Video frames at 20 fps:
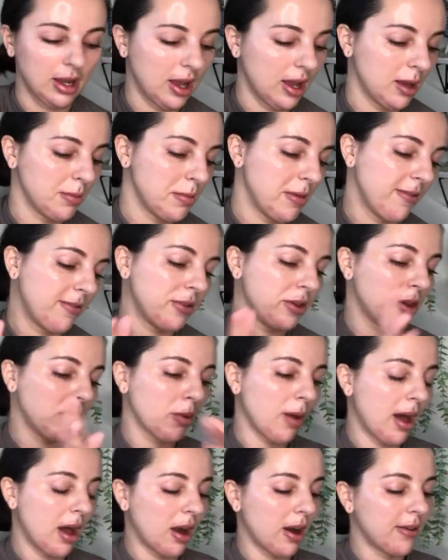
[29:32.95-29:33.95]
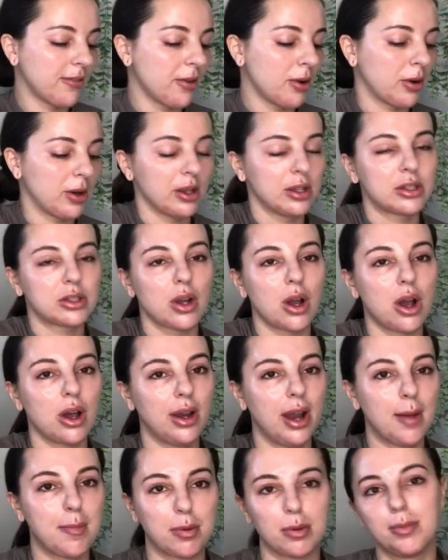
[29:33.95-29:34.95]
Um, if you are focused on
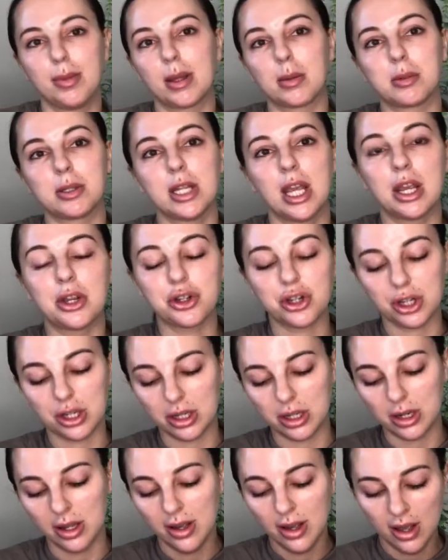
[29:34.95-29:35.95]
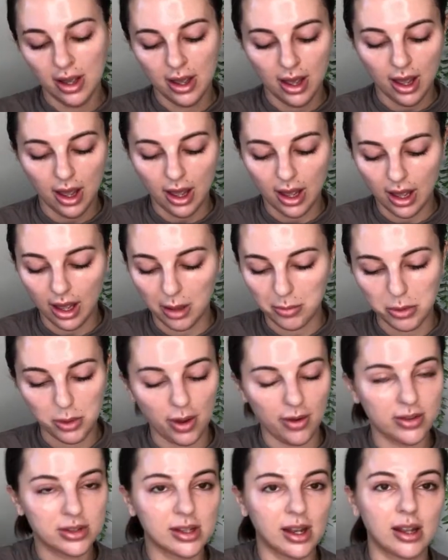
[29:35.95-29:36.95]
hyperpigmentation, um, you
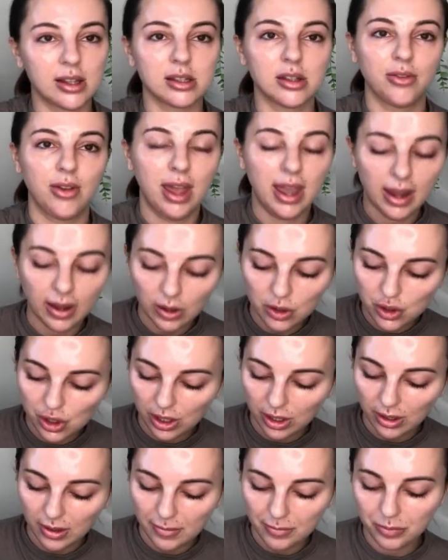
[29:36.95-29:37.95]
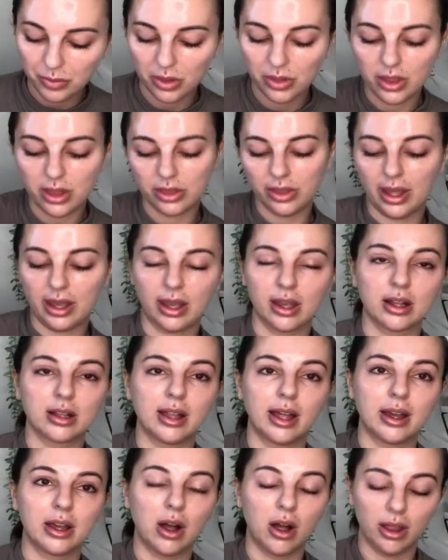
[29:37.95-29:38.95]
have signs of aging, then like a
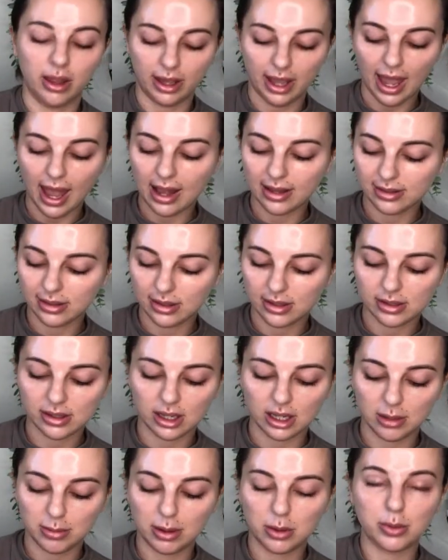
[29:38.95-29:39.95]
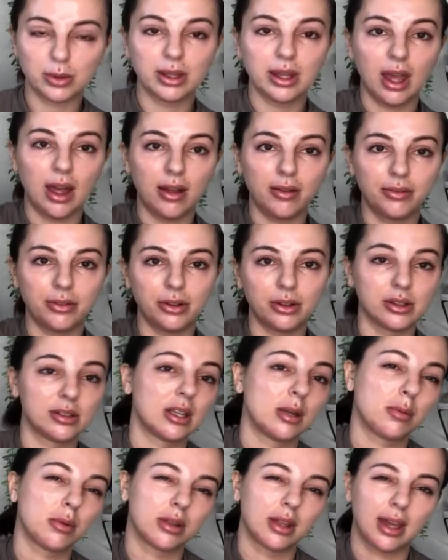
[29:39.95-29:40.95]
glycolic acid is gonna be really helpful,
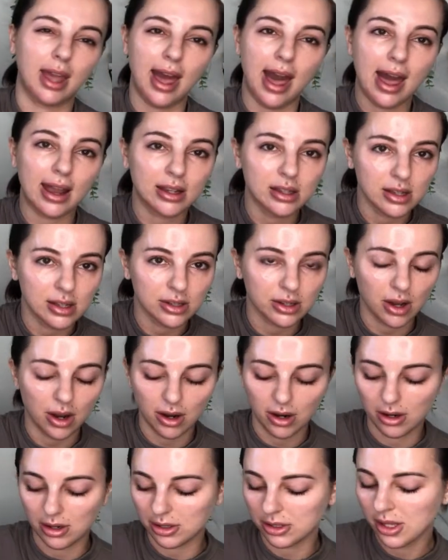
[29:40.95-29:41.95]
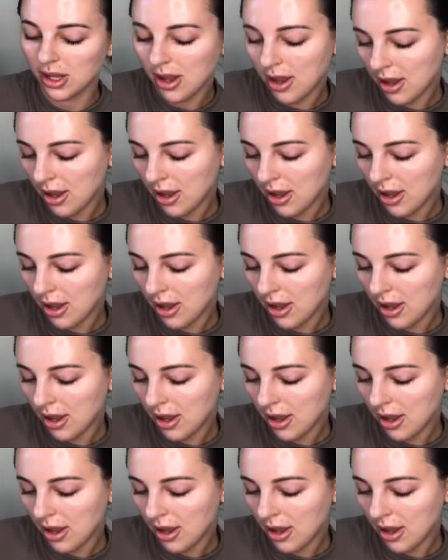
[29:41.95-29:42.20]
same with like acne scars.